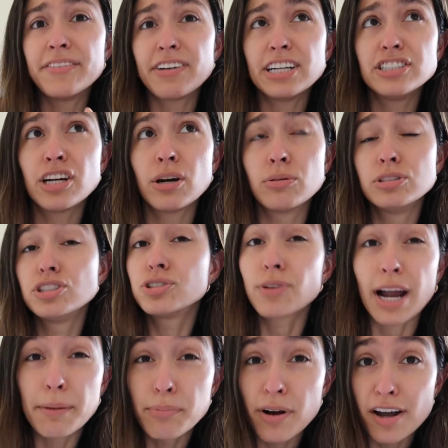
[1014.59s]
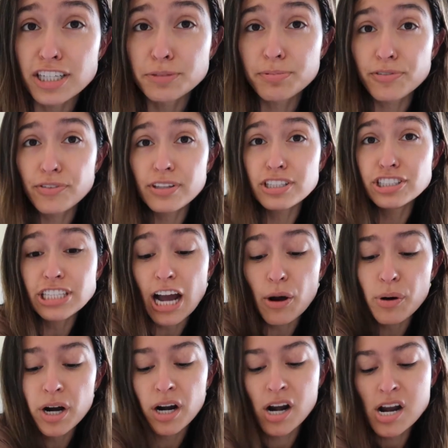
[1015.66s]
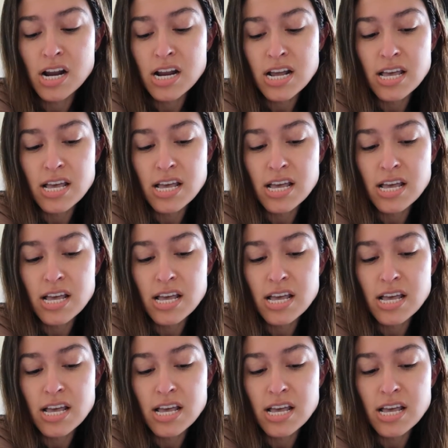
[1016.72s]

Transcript: If I don't dry brush before the shower,